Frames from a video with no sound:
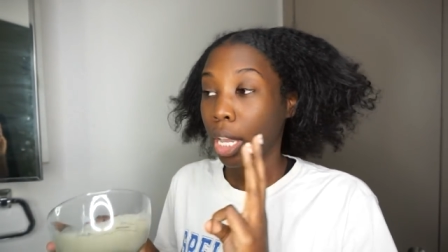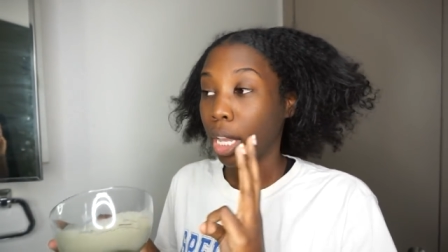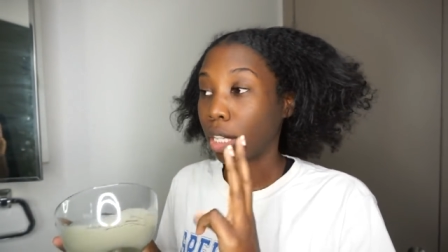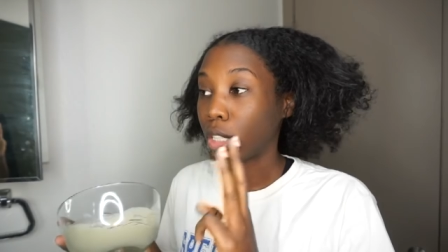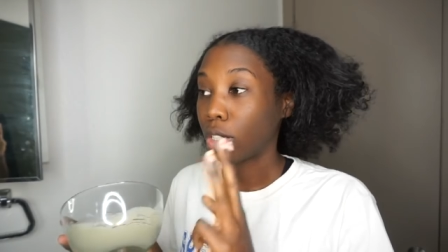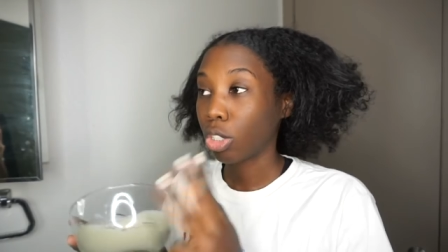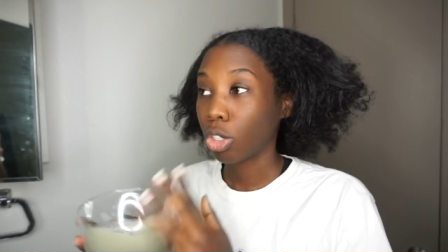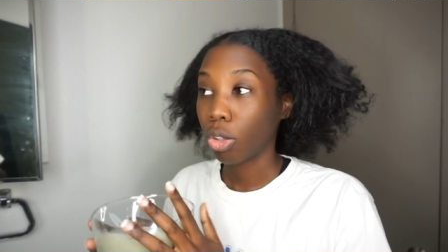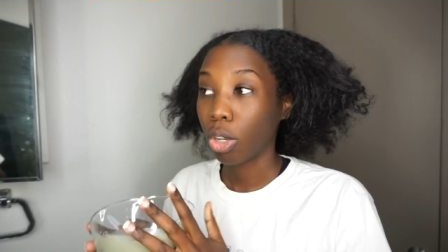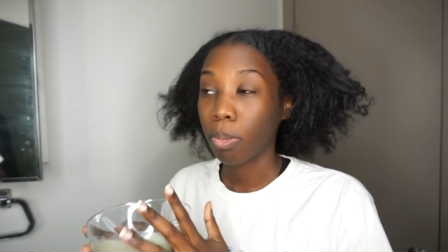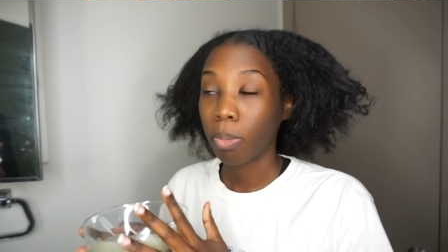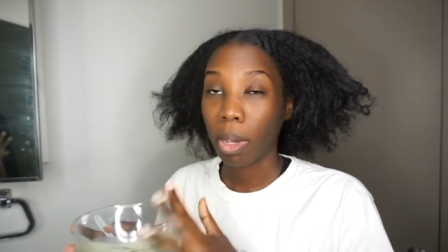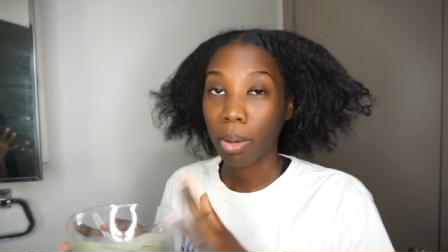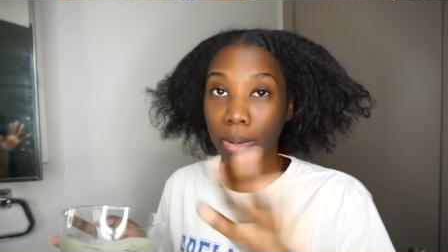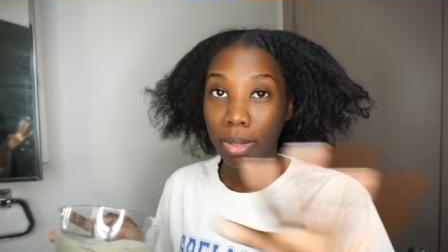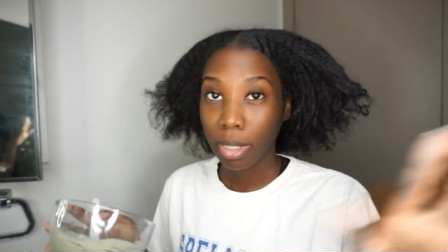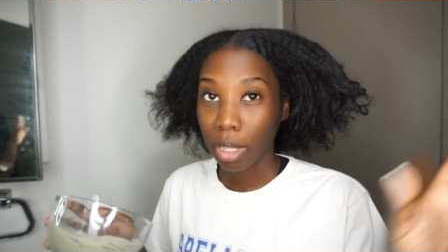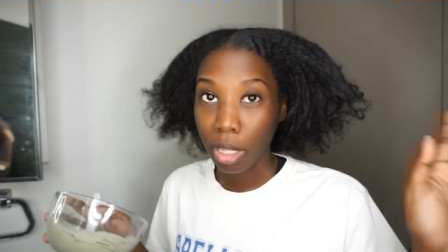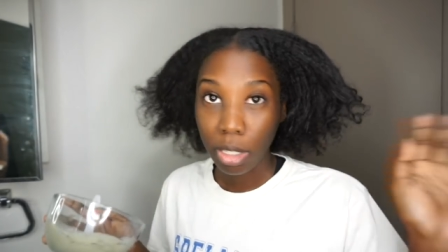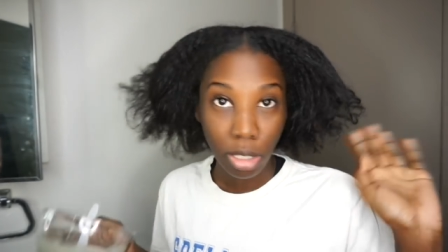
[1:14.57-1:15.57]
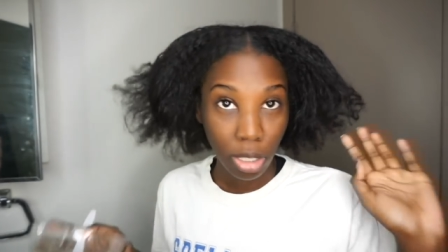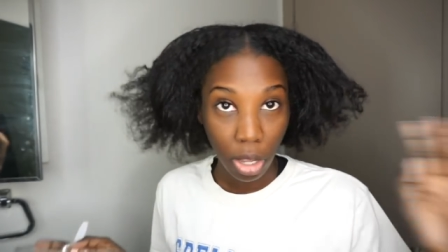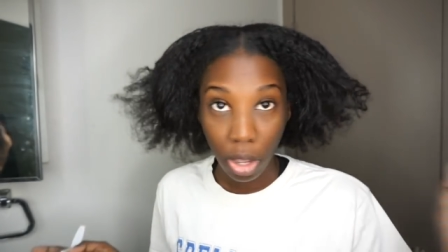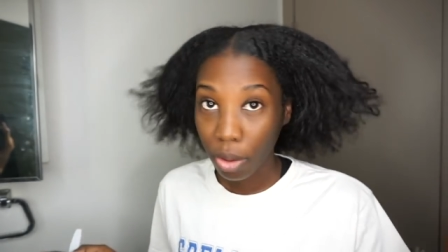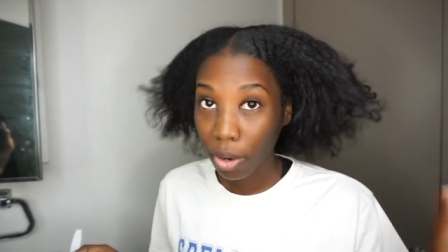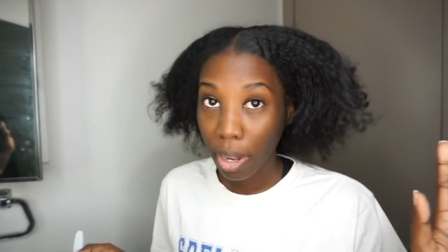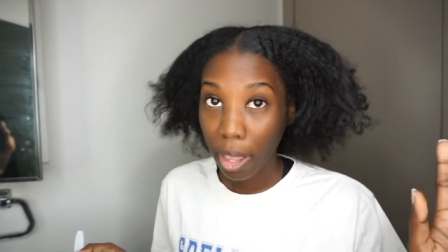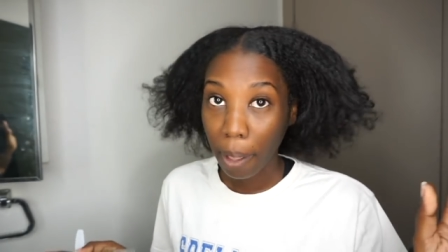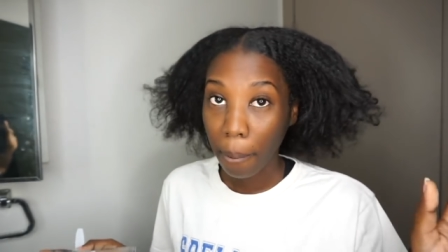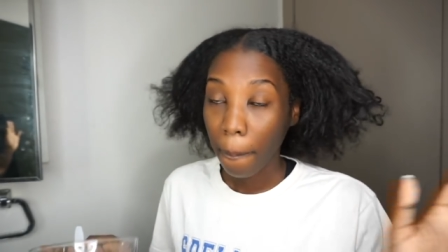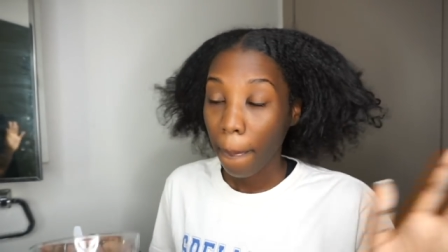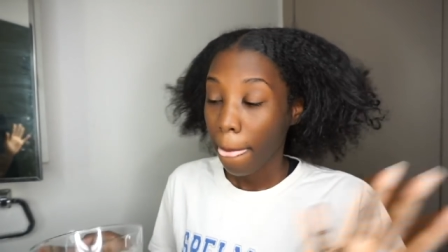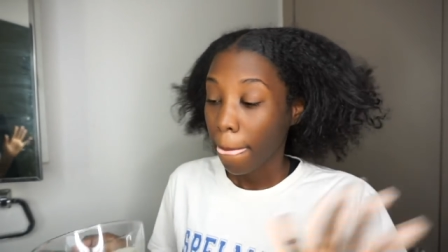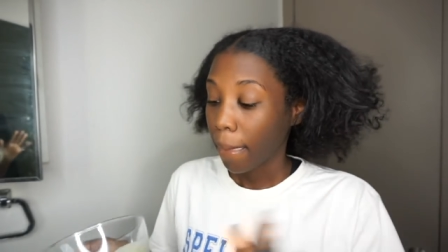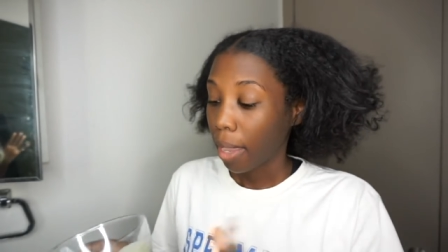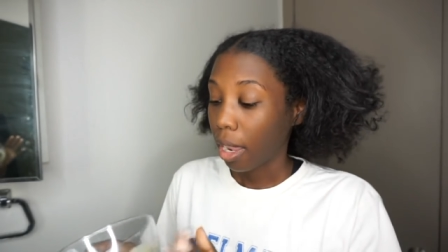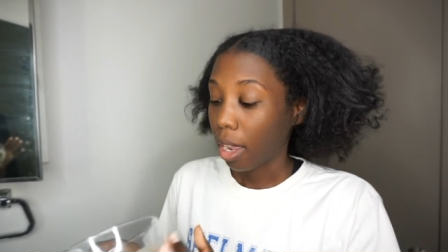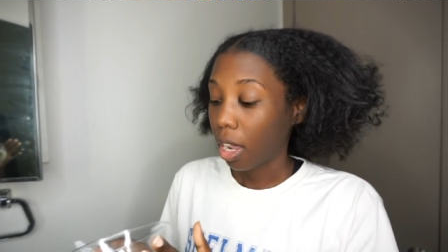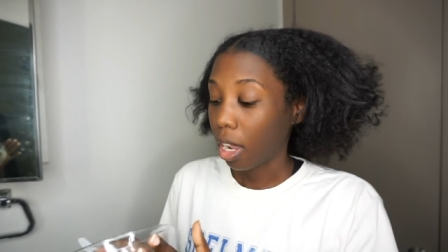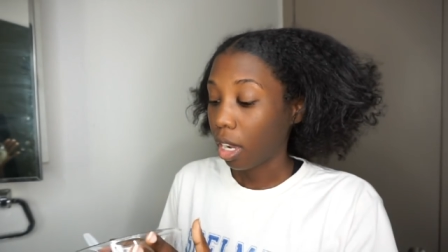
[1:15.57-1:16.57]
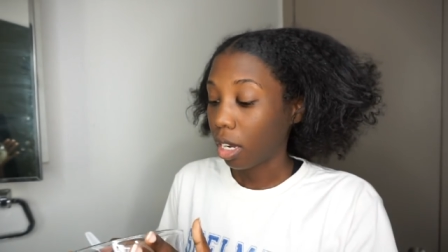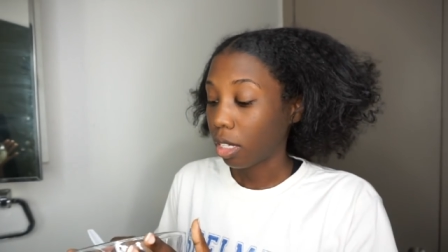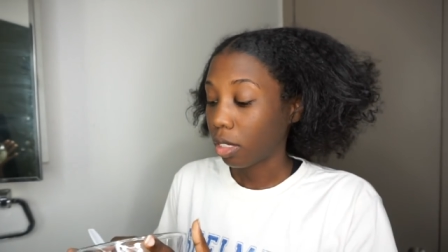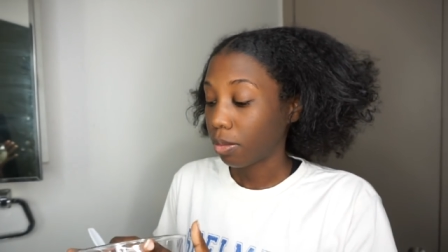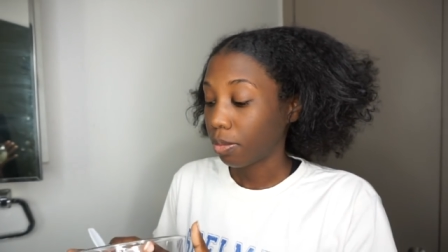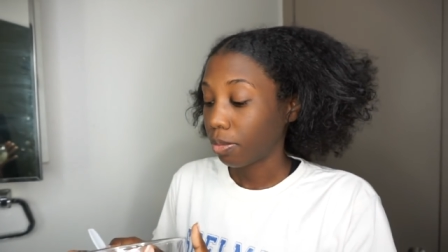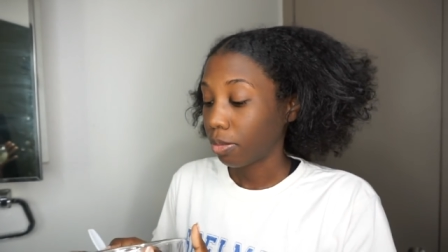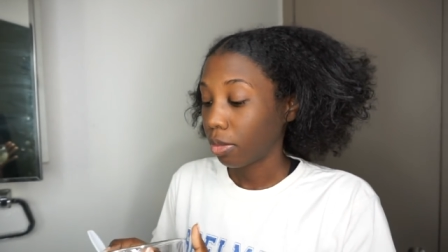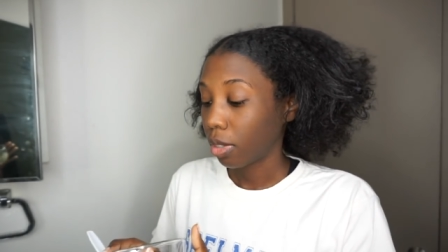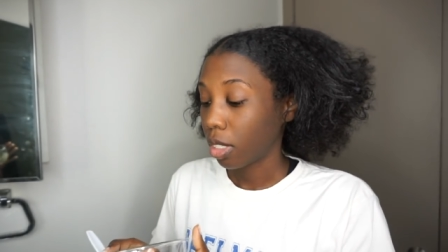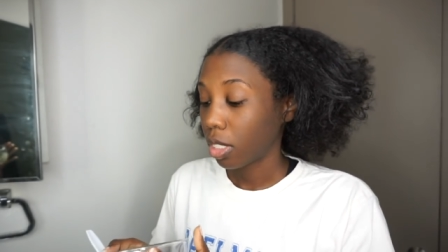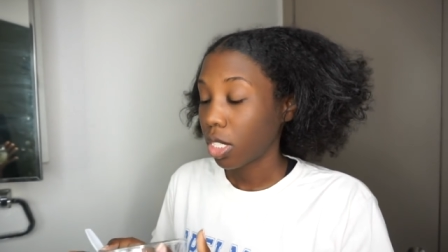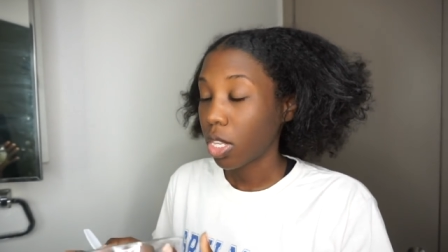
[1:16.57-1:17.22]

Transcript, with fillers: and showing my results and all that. Um,